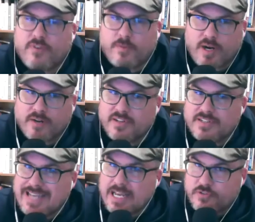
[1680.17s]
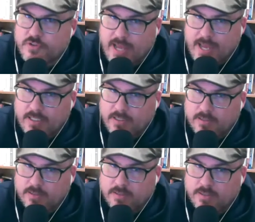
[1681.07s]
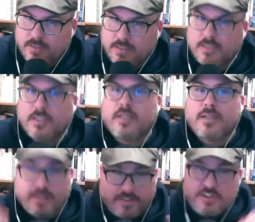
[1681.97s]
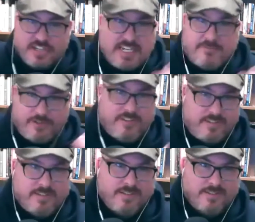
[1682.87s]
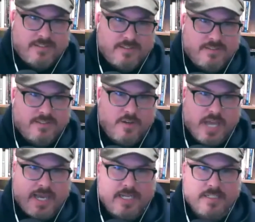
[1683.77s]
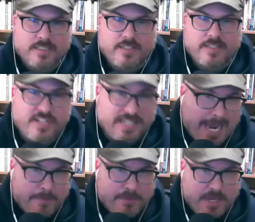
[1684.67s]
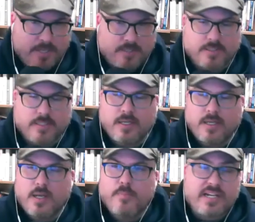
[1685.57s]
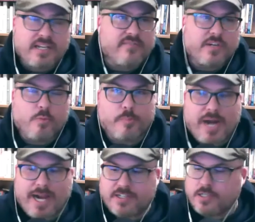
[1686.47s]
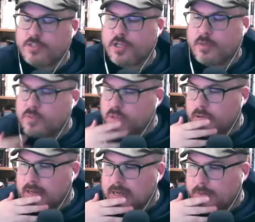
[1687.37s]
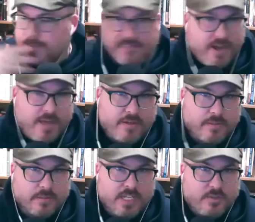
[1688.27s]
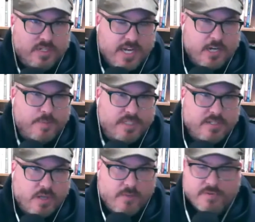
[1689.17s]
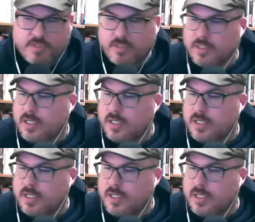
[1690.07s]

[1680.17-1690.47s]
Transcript: for breakfast yesterday. There's a difference, okay? There's a gap there. But even in more practical terms, my father is a retired police officer,